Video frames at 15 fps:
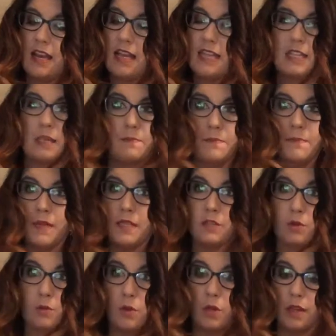It's a
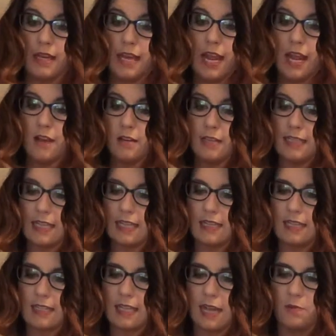miserable
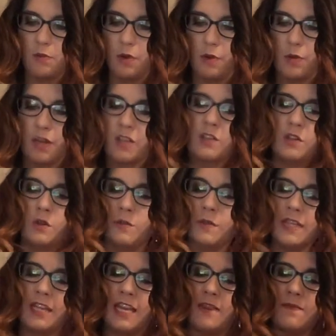inheritance, said Wilbur
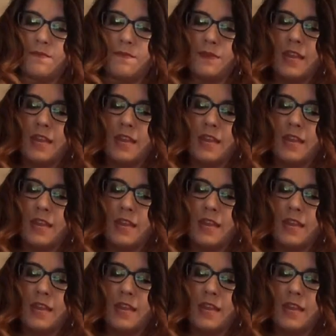gloomily.